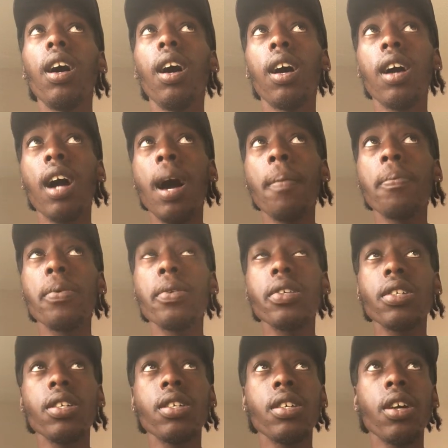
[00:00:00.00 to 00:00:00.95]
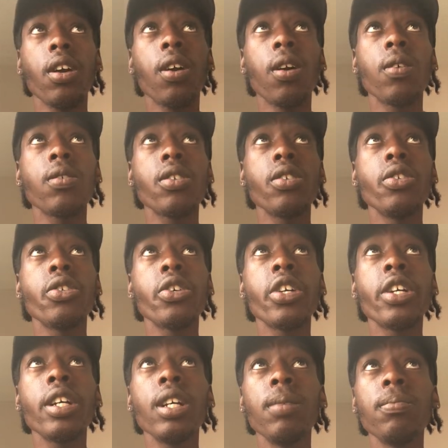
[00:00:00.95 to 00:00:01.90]
accomplishing your goals and
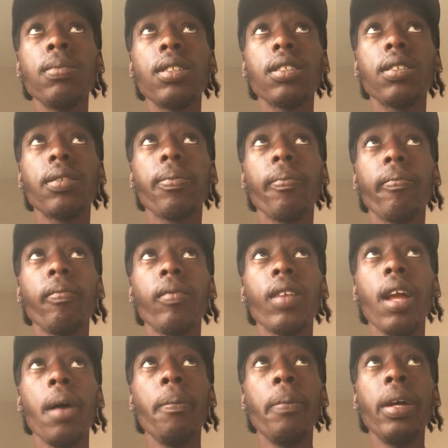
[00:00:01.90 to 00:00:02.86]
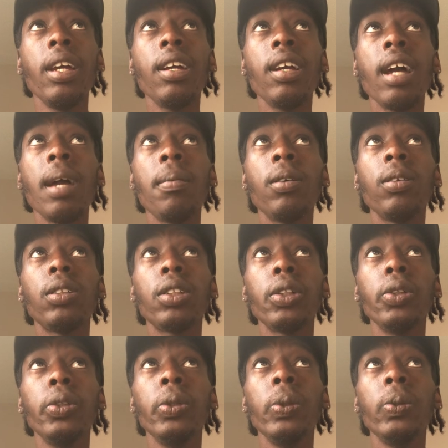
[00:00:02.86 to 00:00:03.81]
dreams, being able
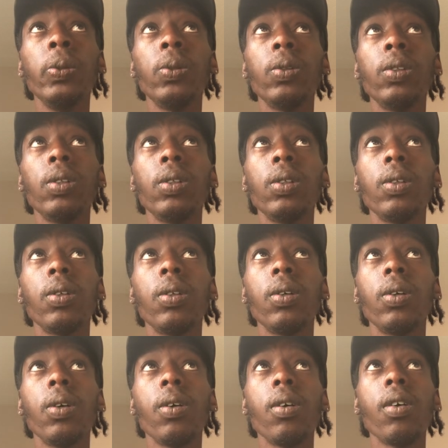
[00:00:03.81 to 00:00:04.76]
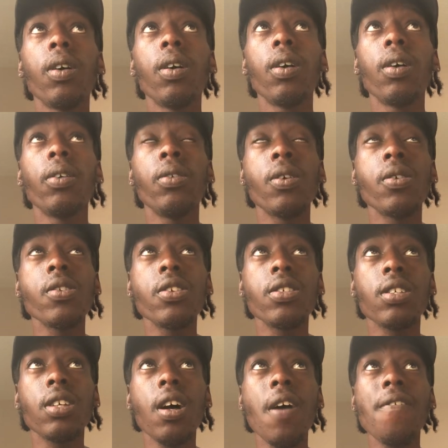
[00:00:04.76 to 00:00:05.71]
to know
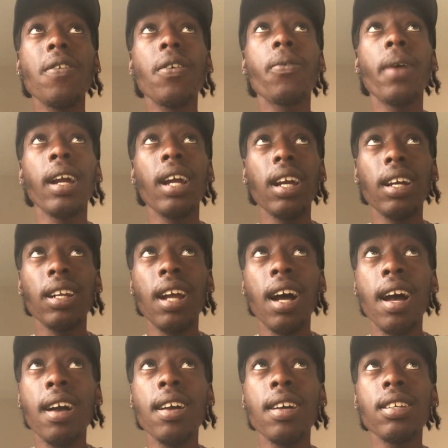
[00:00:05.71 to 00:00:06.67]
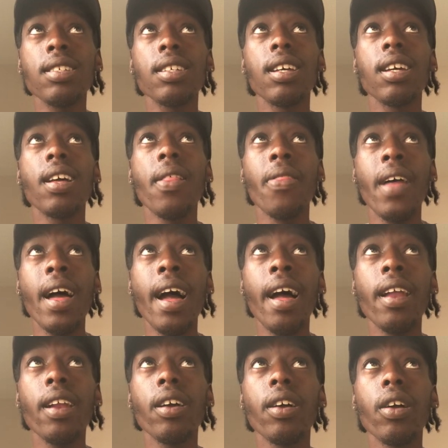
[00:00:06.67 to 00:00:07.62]
yourself, recognize
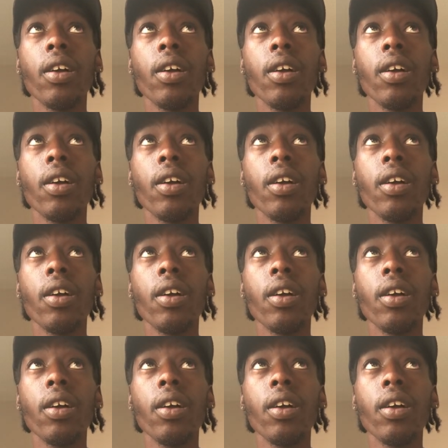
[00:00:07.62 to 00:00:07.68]
that